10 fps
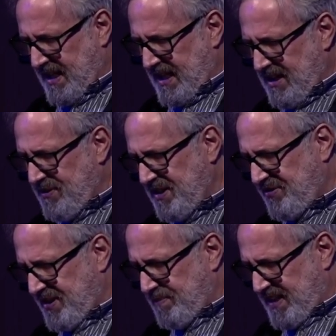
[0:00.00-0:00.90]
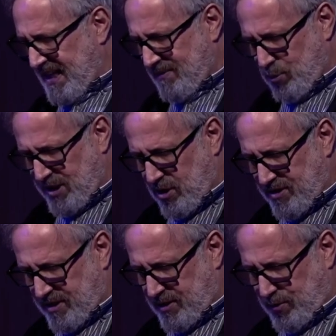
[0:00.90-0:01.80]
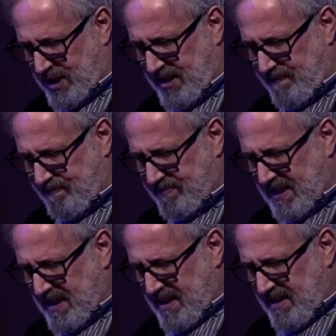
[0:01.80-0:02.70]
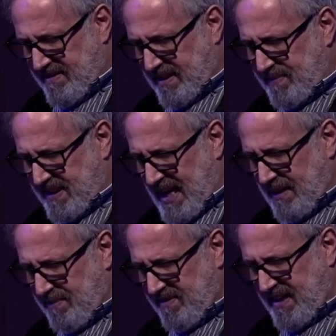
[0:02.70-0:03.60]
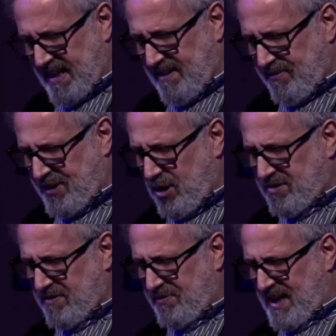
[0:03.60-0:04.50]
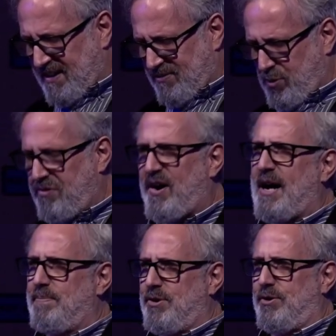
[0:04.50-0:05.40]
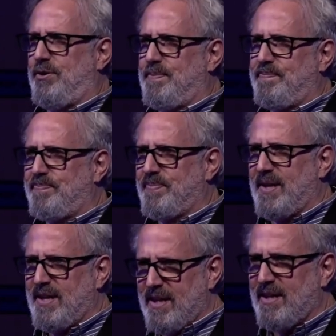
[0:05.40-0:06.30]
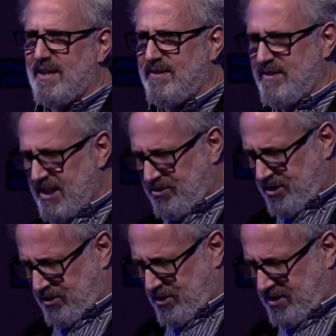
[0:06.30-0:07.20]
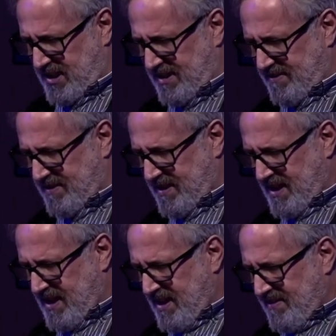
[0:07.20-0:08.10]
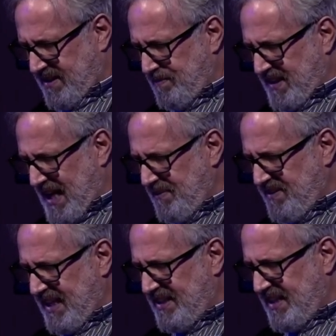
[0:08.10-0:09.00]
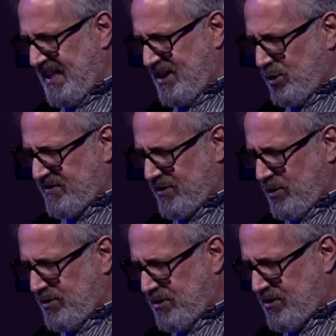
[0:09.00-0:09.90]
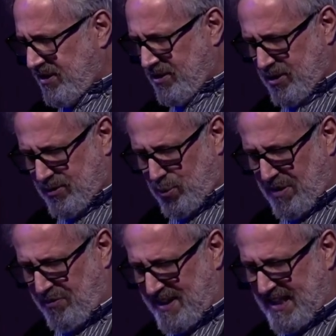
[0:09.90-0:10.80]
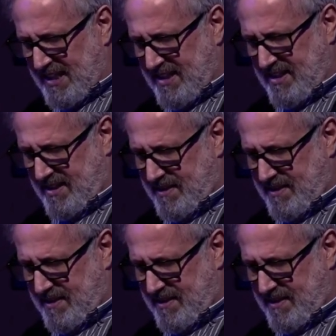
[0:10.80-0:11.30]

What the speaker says: Even if sometimes we don't agree, sometimes they philosophize with hammer, as Nietzsche taught us. Sometimes they dig or saw their thought with a needle.